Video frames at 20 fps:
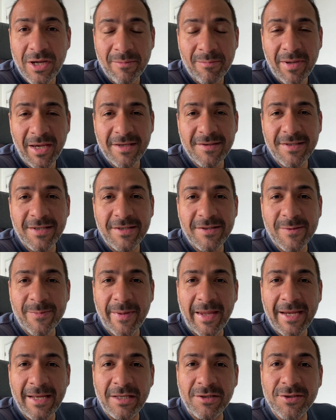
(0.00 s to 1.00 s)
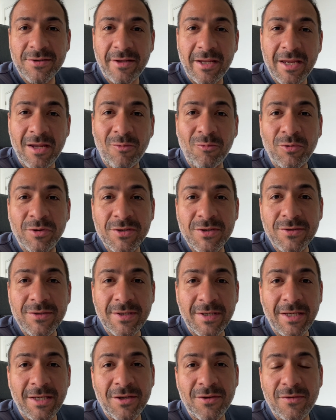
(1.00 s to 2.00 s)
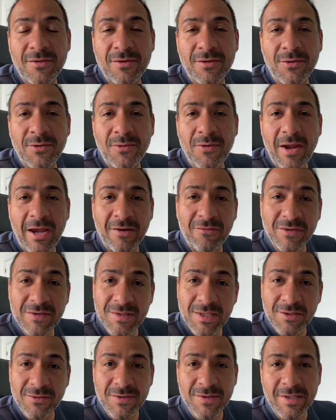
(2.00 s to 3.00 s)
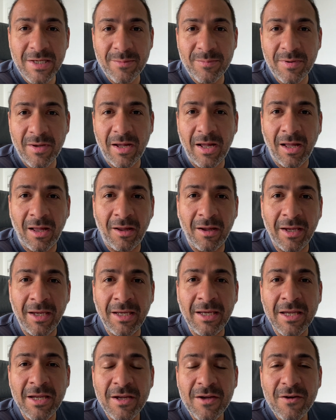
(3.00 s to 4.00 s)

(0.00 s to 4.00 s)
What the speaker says: I'm based in Spain, and today I want to take you through every single step I